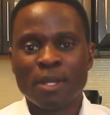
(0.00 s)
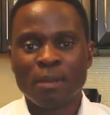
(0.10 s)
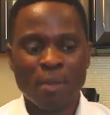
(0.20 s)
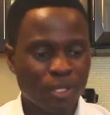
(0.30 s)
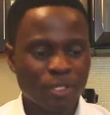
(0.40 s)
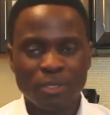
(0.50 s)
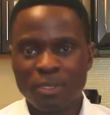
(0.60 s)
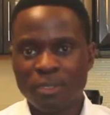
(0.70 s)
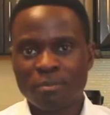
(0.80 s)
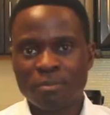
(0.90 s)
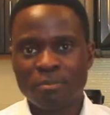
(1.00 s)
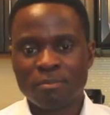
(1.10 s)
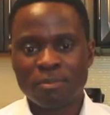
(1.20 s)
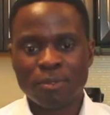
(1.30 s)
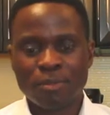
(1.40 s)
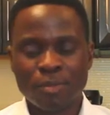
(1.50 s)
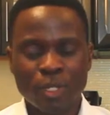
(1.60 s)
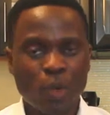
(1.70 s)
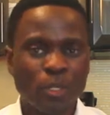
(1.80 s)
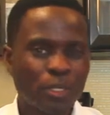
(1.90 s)
I'm actually
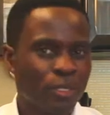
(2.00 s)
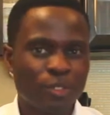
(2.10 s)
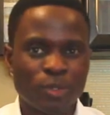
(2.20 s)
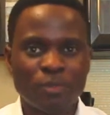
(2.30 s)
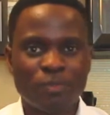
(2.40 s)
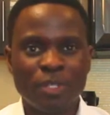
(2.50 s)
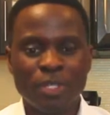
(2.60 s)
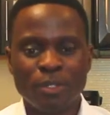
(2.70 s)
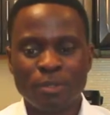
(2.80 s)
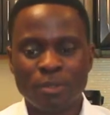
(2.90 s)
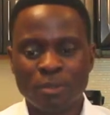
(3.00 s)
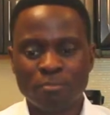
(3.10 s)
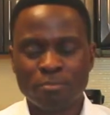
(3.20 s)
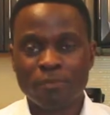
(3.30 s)
recording this short video